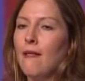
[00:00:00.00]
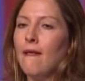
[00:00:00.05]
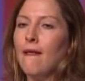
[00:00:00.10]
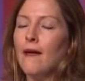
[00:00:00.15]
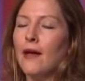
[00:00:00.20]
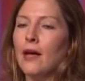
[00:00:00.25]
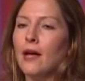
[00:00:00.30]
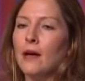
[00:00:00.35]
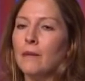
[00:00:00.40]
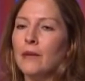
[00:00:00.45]

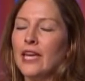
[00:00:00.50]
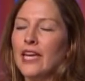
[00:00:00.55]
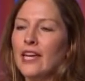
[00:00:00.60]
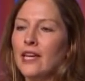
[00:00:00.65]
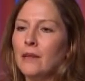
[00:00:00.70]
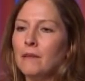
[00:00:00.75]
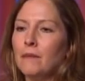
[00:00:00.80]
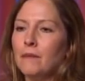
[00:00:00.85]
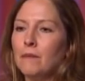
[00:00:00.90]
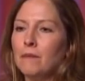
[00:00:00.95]

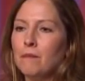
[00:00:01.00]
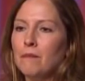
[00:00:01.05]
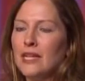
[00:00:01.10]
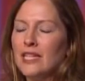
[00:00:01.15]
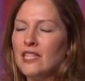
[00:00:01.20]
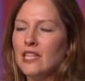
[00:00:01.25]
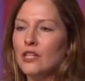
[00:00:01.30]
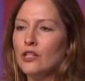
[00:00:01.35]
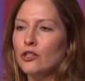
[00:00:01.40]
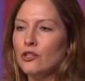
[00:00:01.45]
any
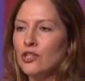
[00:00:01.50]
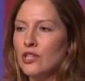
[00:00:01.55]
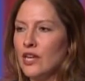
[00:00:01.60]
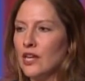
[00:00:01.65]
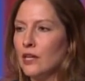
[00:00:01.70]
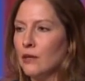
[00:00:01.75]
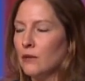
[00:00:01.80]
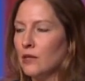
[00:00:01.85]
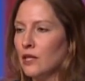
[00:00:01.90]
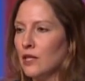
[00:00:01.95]

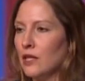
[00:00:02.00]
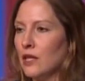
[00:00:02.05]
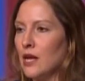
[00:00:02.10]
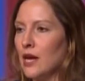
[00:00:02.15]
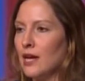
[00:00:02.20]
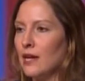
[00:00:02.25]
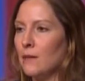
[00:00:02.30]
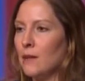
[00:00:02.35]
misunderstanding with the client